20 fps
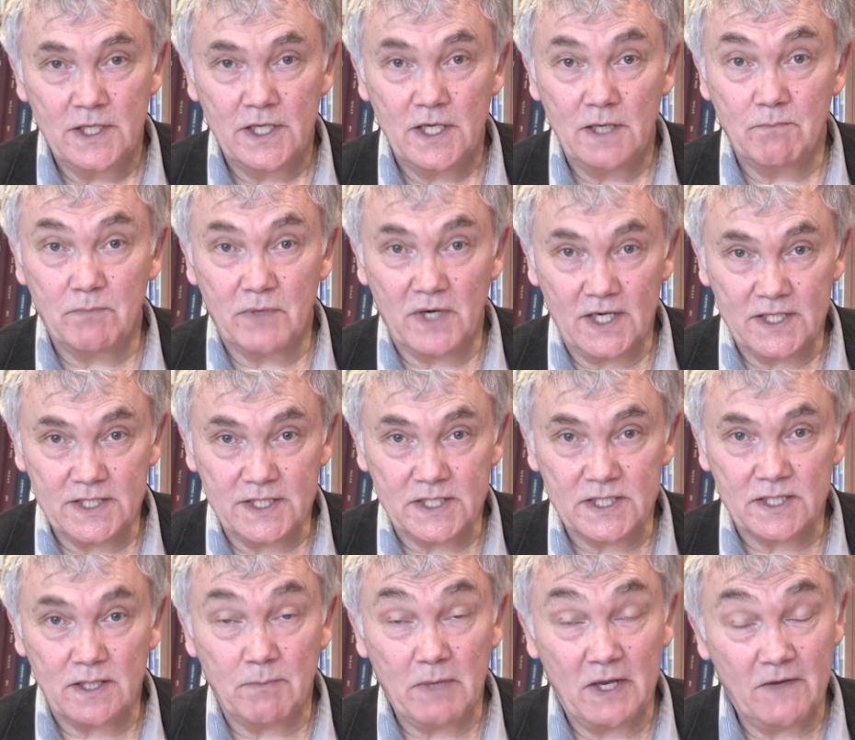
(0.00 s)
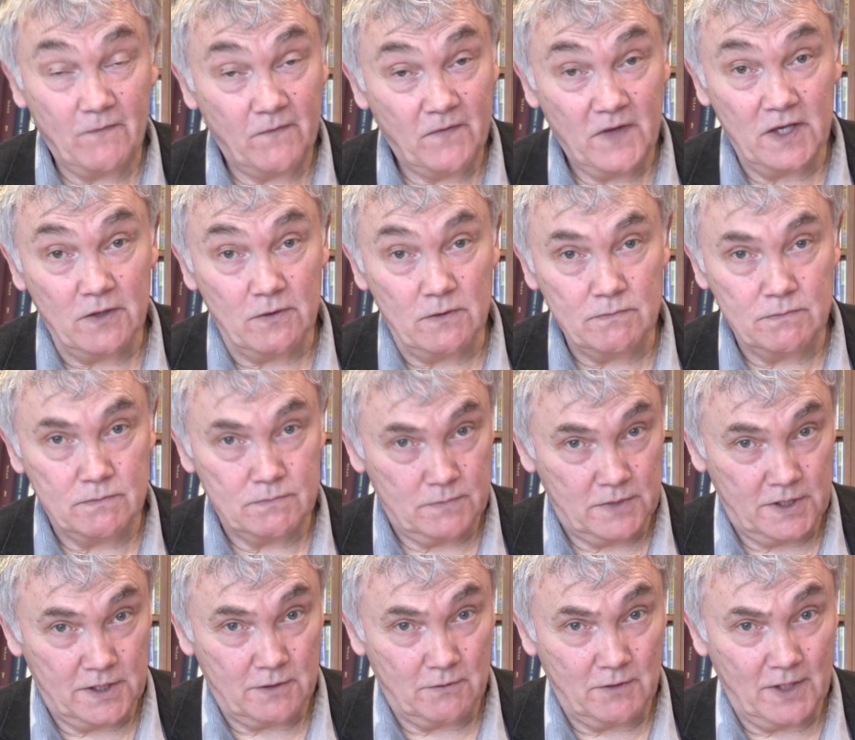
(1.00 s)
In practice, they may feel
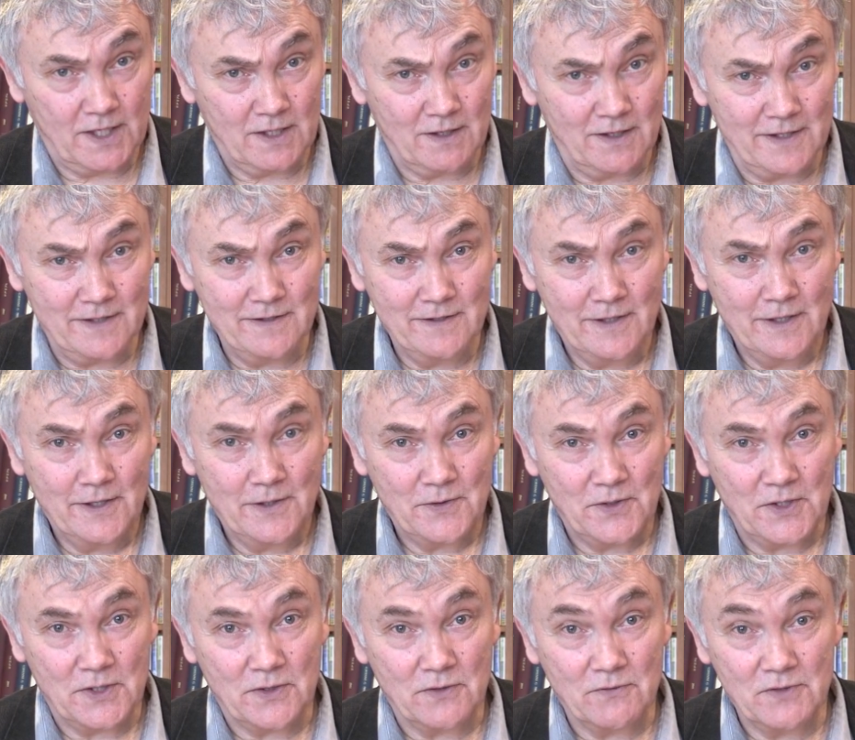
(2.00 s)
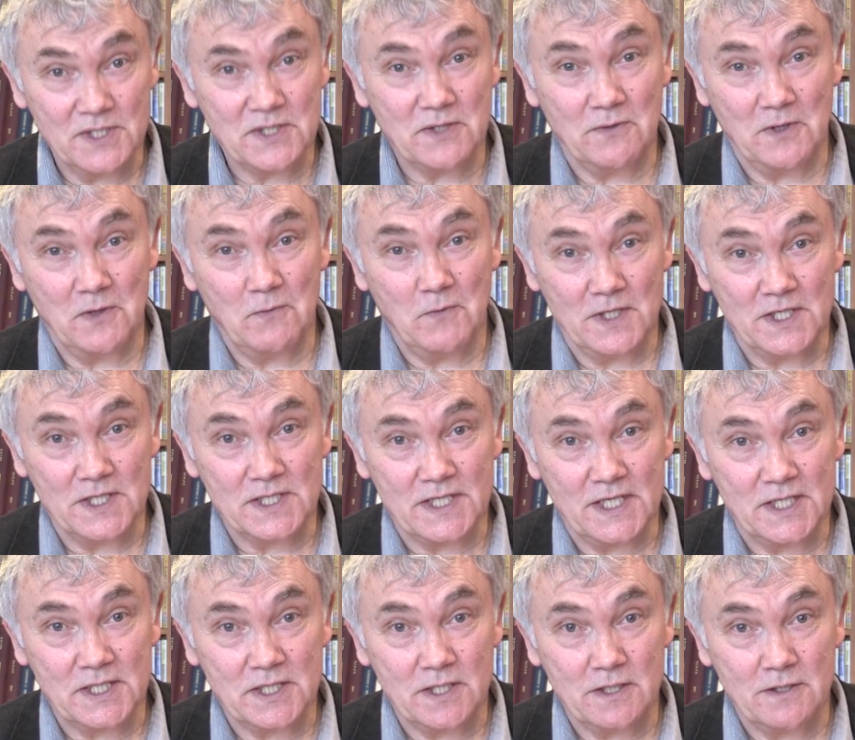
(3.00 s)
incorrectly that there is only one
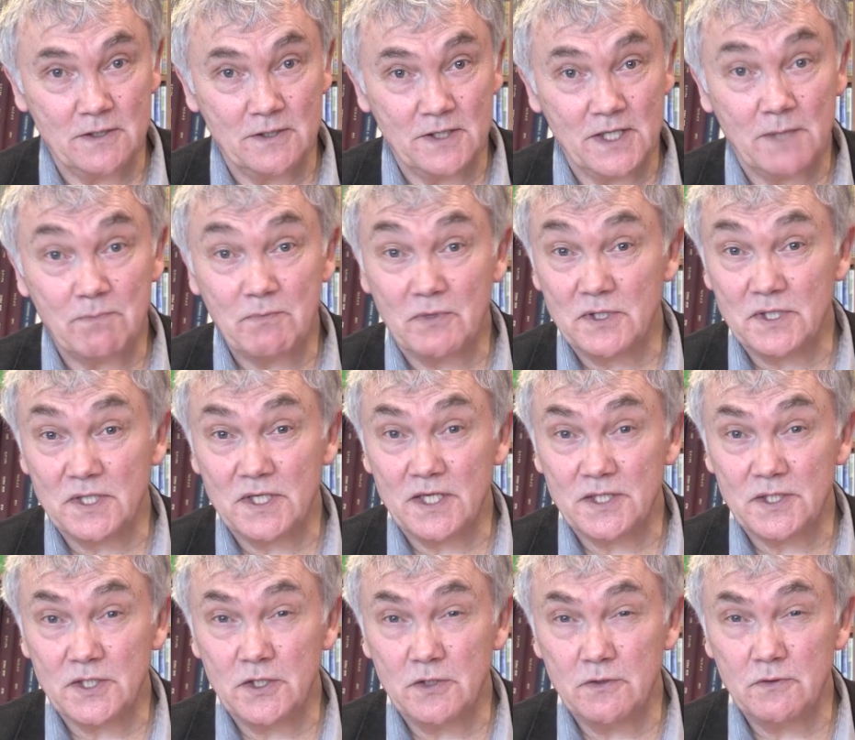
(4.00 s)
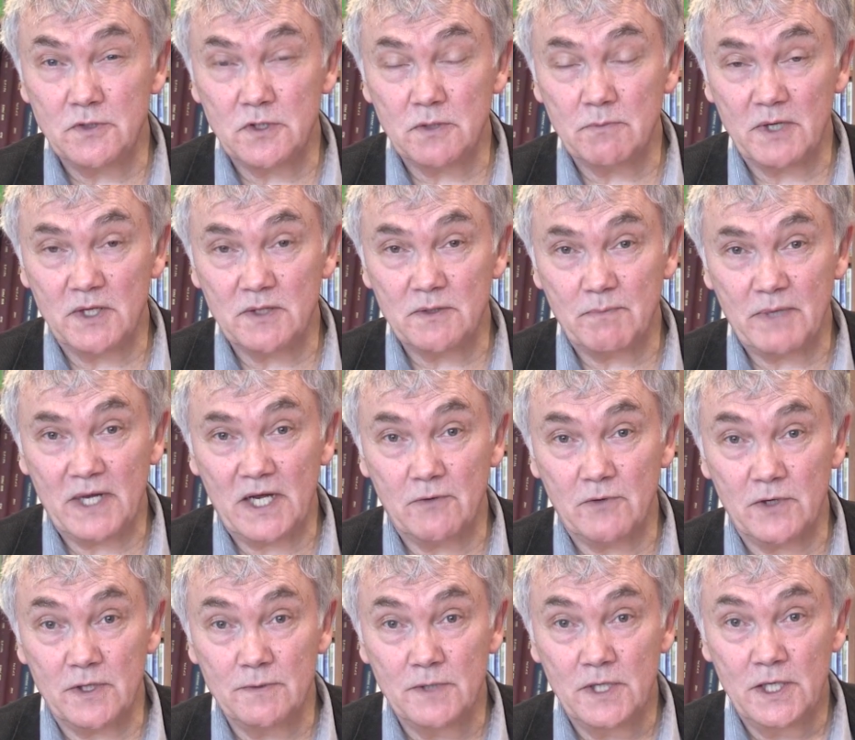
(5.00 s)
assessor and that person has a huge amount of
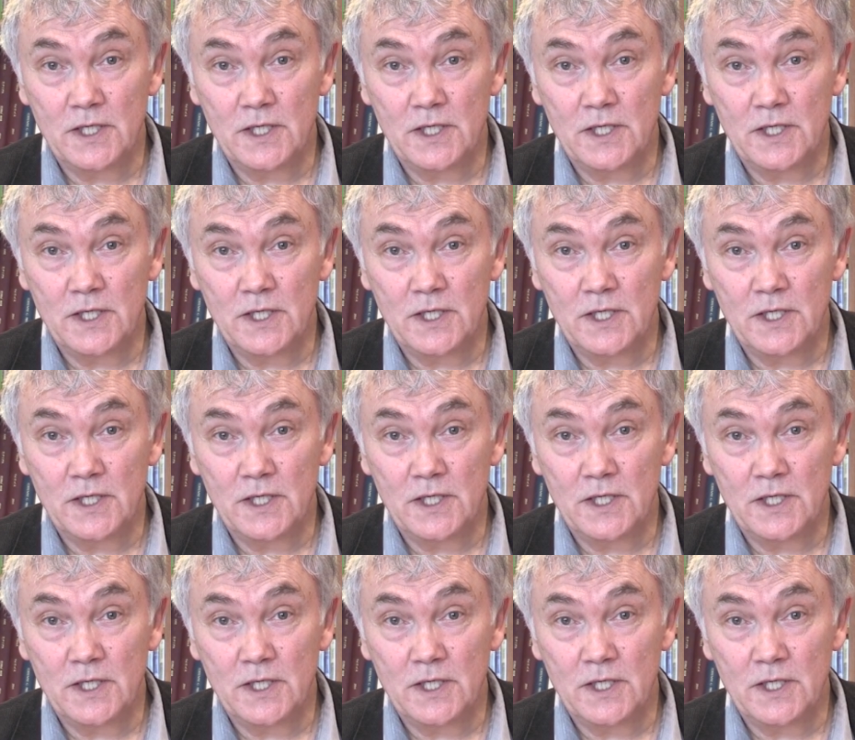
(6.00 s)
power.